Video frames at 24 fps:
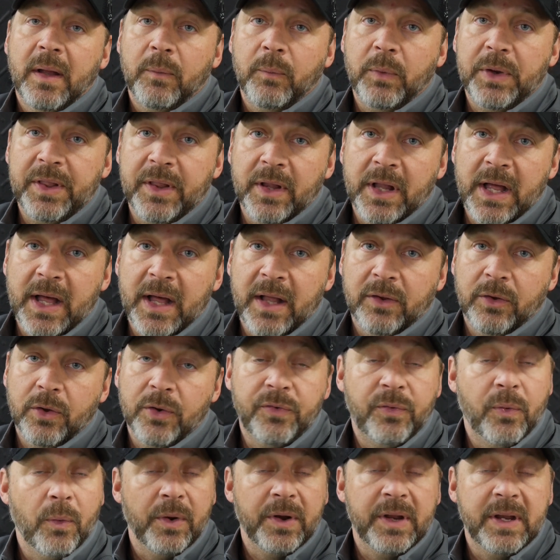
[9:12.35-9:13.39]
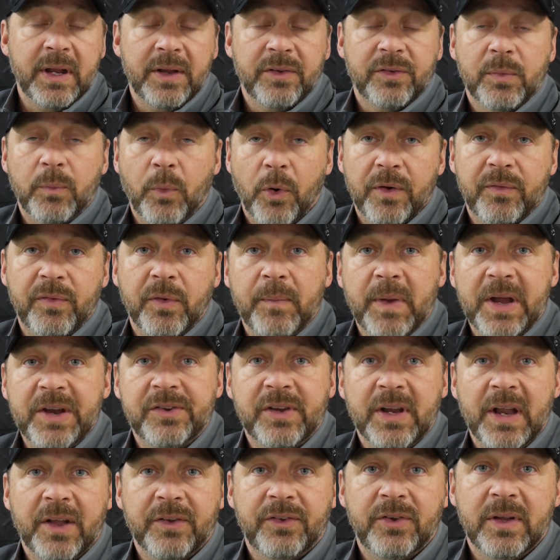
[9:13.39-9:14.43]
We look forward to getting some more
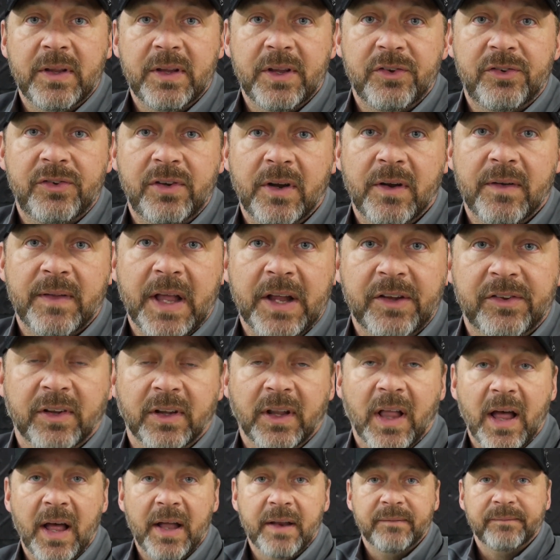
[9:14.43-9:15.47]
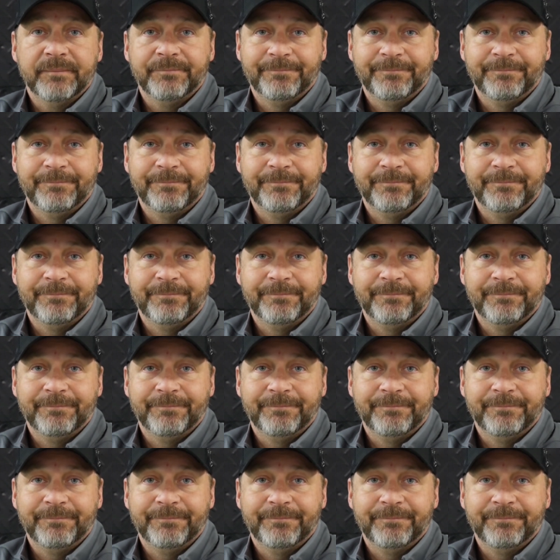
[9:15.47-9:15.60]
information out to you this year. Thanks a lot.